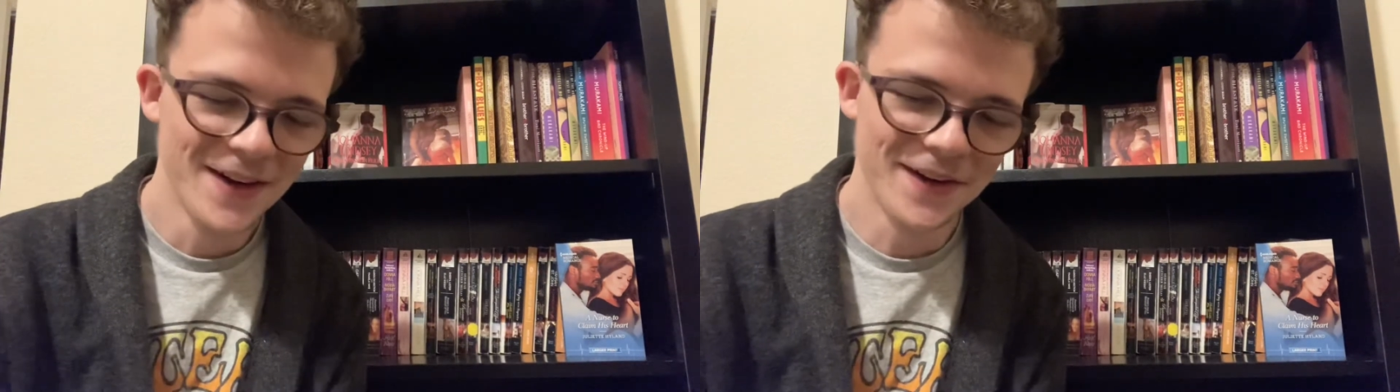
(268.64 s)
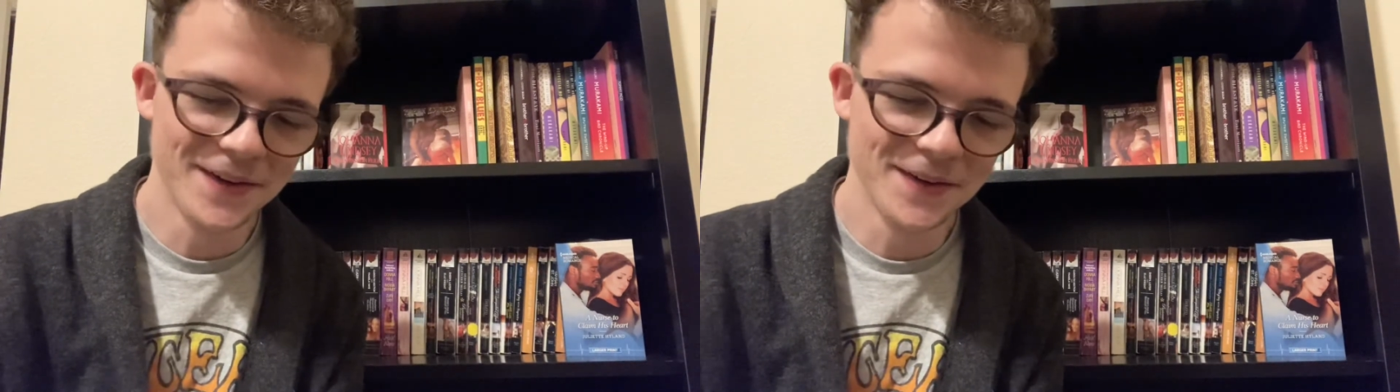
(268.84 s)

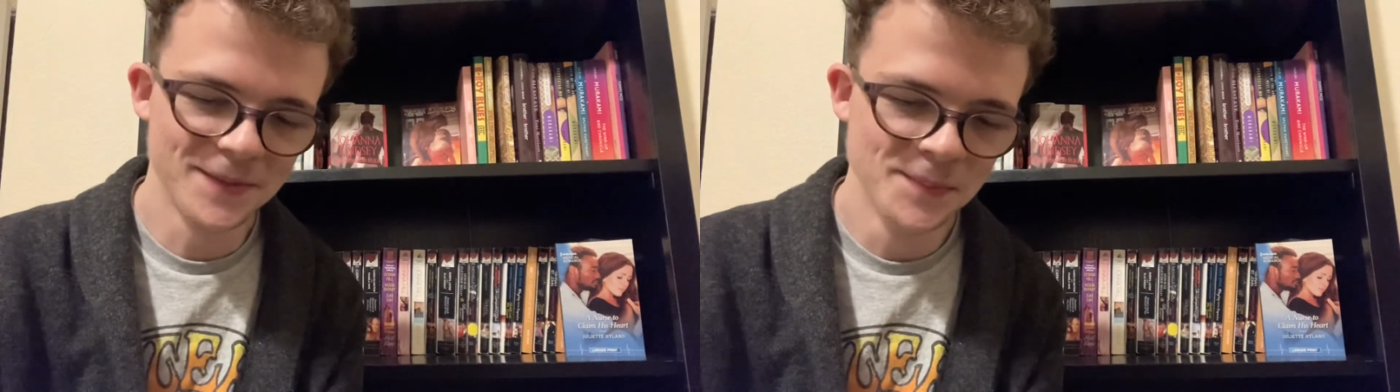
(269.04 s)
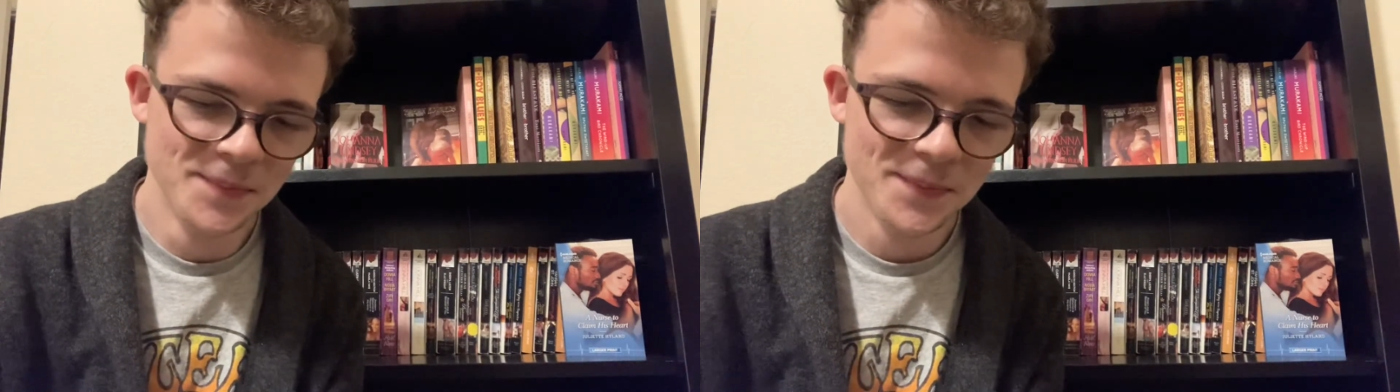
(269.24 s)

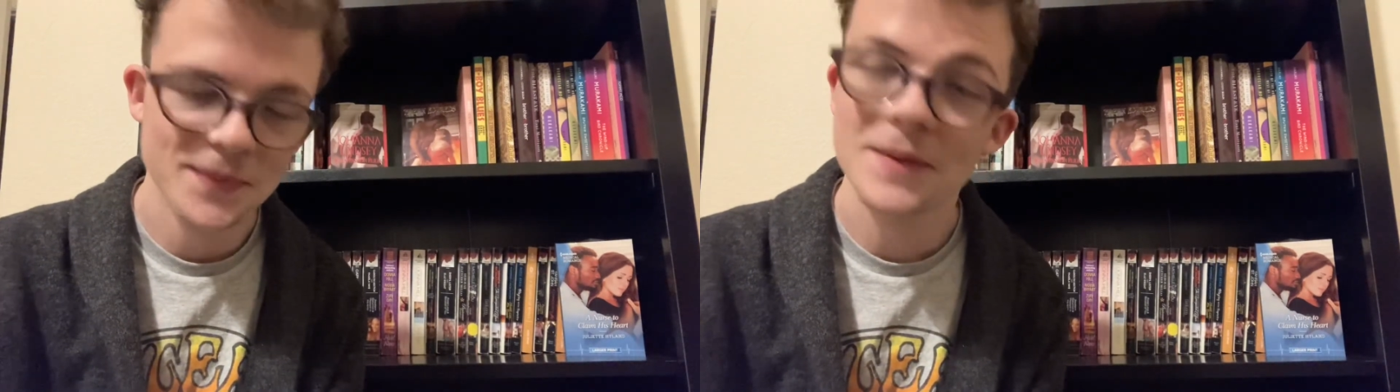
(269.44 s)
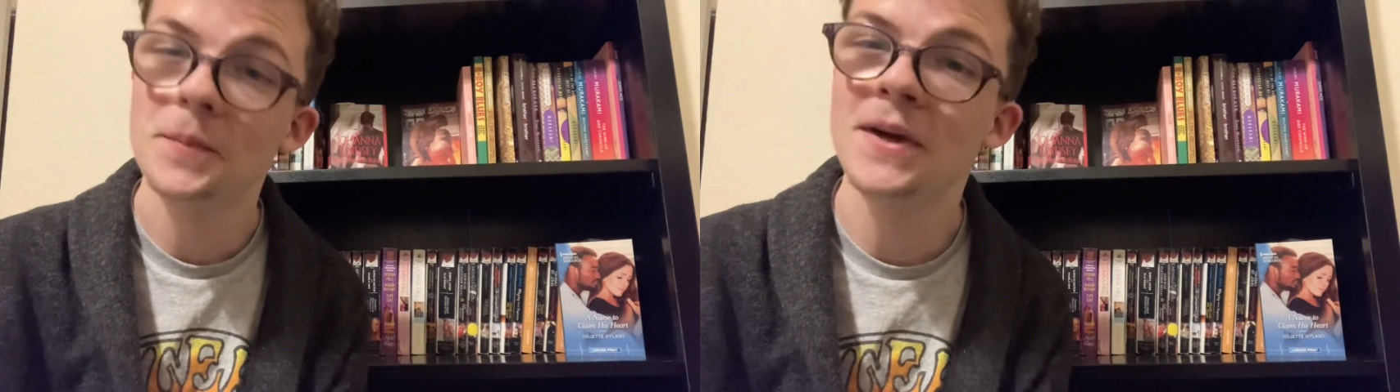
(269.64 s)
Um,
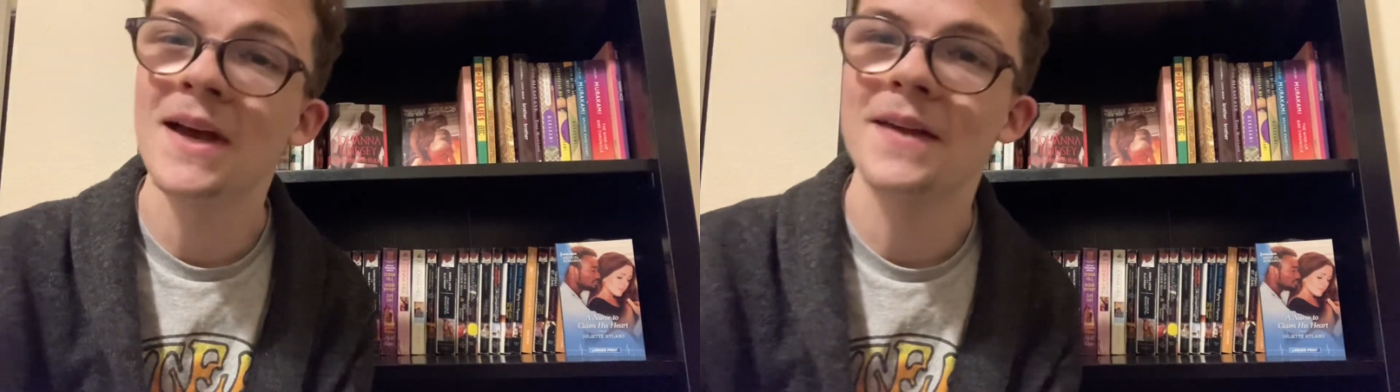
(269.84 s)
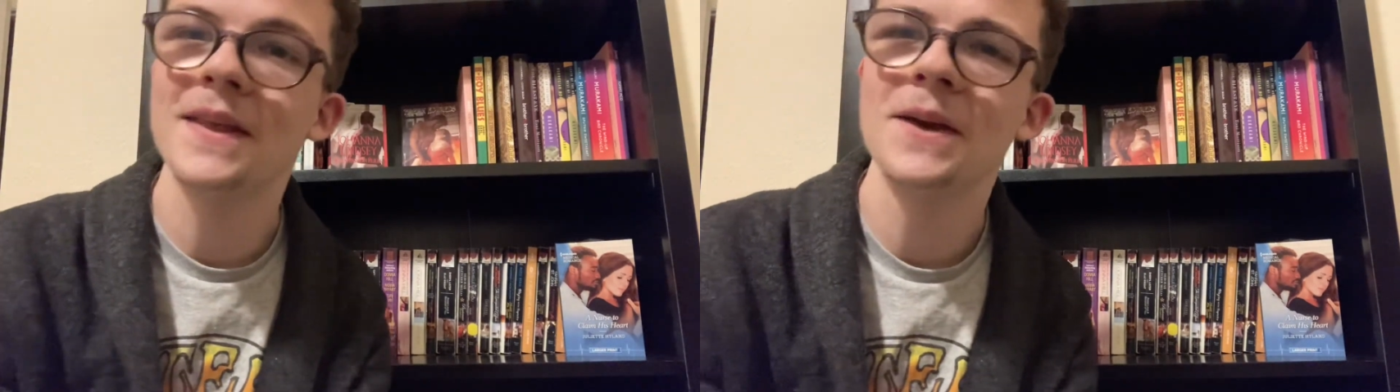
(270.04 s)
but
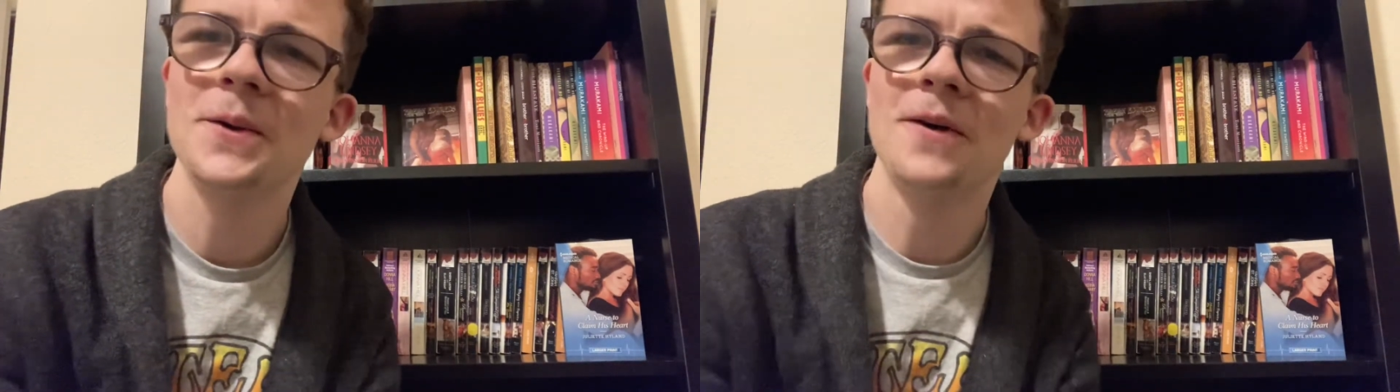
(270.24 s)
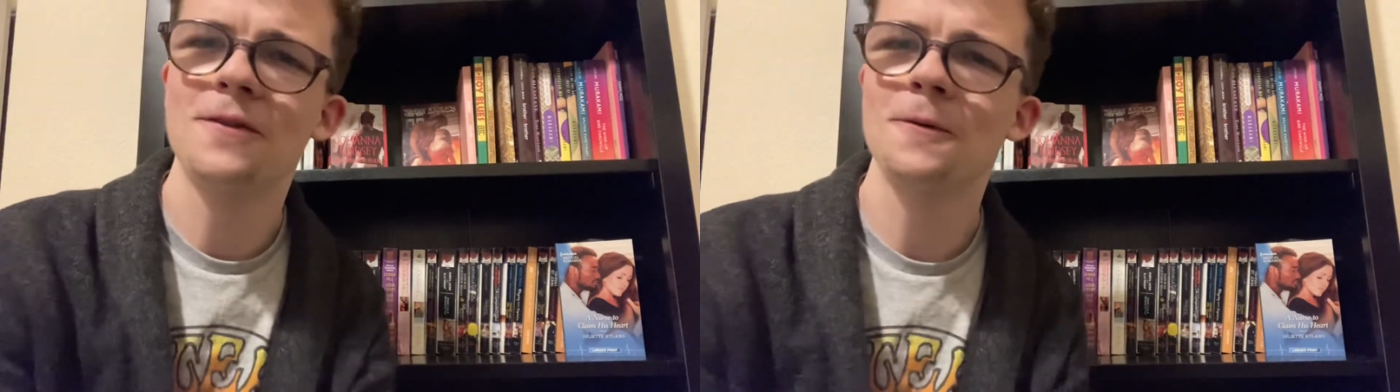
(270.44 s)
yeah, thank
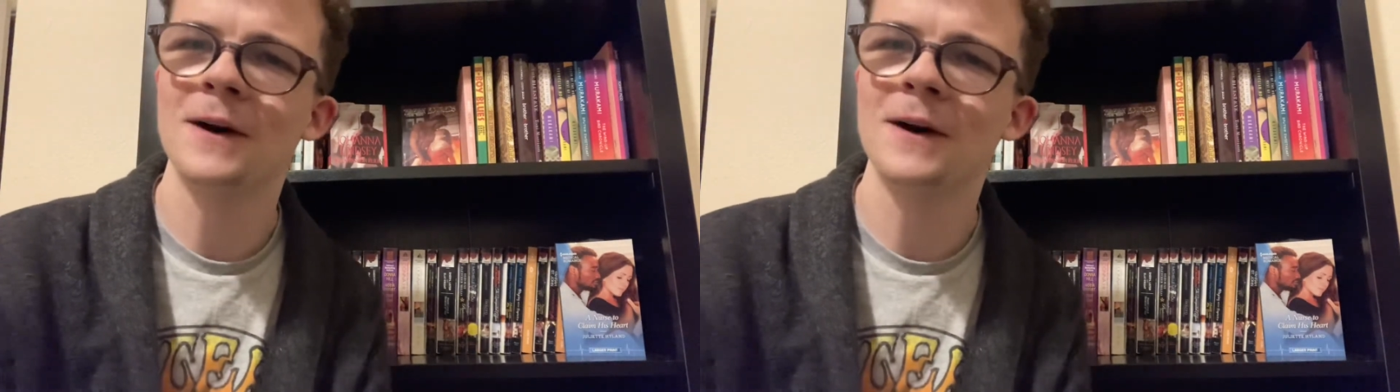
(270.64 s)
you all for